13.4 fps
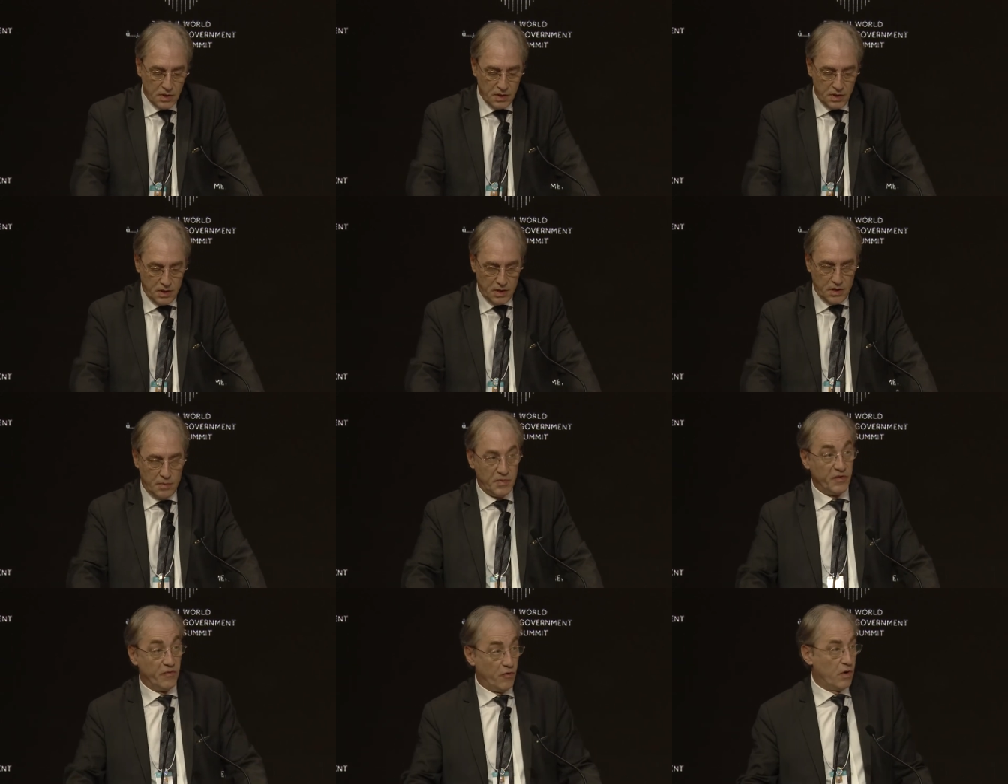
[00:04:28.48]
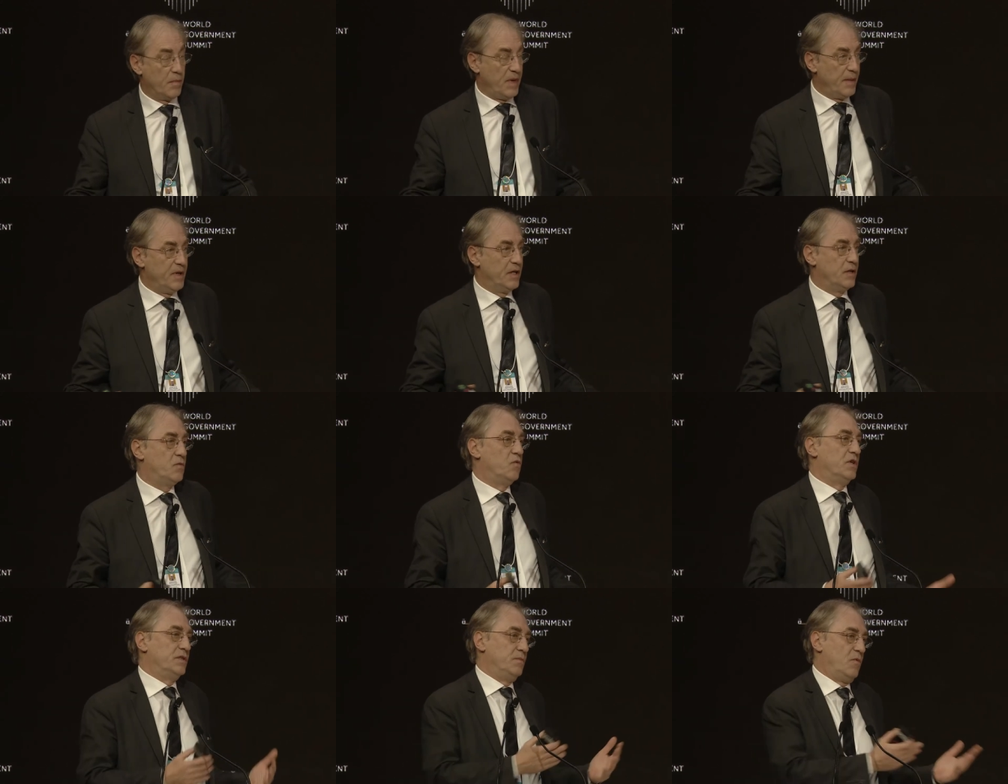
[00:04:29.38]
Before, maybe it
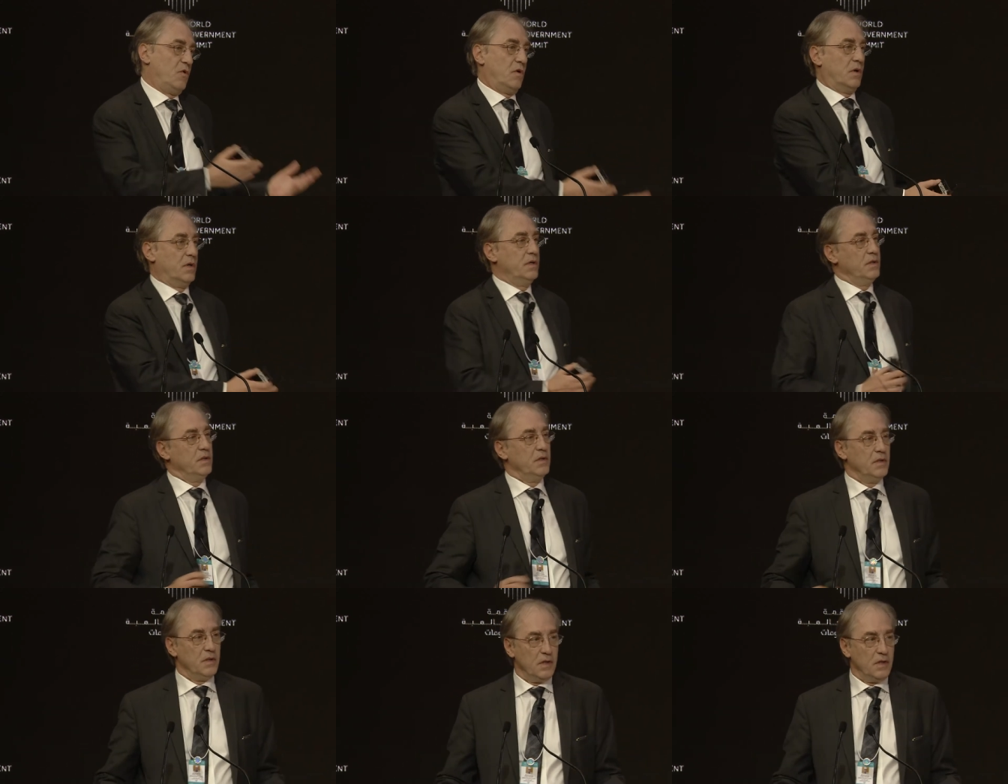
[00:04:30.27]
was more